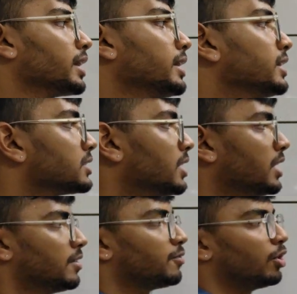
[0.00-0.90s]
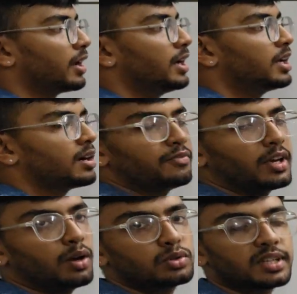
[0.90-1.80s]
That is, for income we
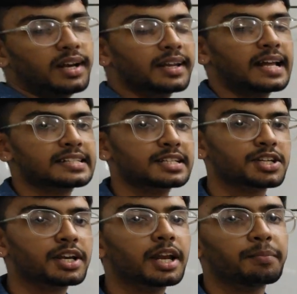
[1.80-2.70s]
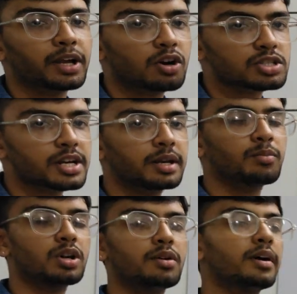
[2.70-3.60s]
have seen transactionary and precautionary
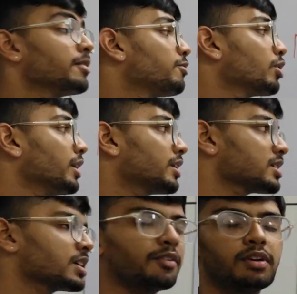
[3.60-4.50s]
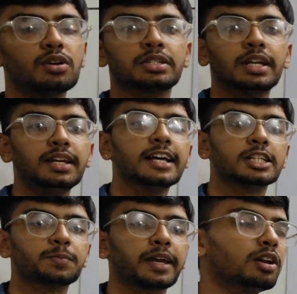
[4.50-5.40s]
motive, and for interest rate we have seen
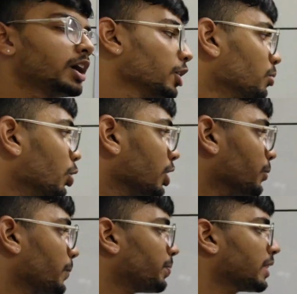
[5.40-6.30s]
speculative motive.